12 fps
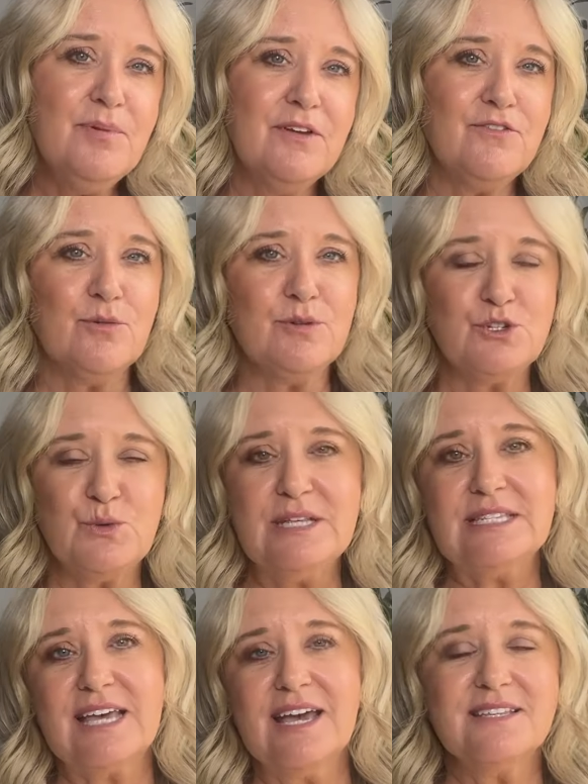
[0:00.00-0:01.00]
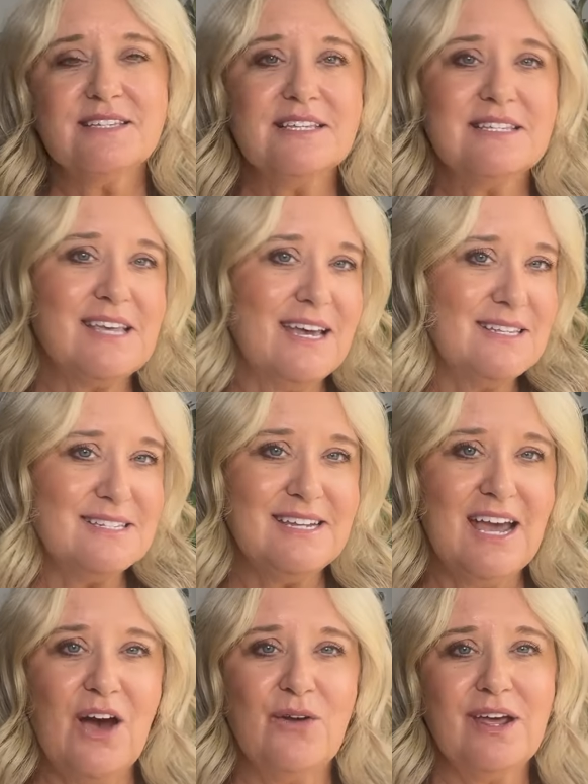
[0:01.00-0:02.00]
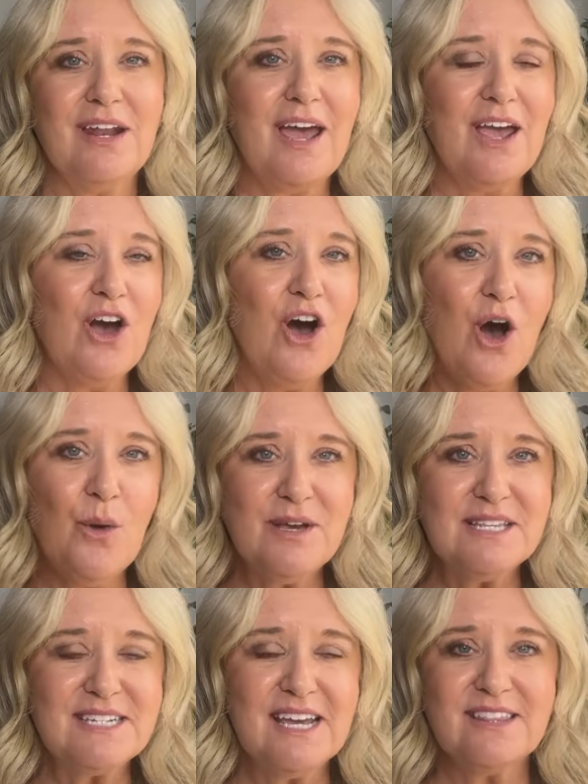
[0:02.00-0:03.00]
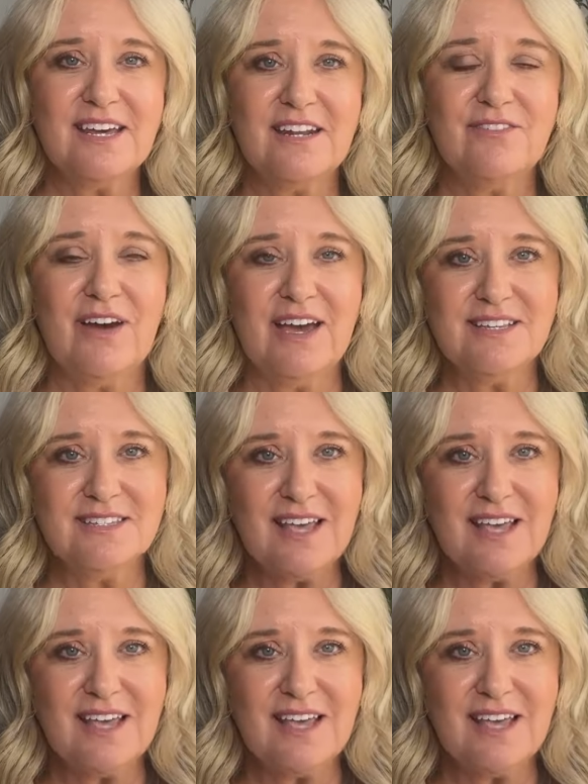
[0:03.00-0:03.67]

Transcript: If you're between sizes, size down. And I always take that advice.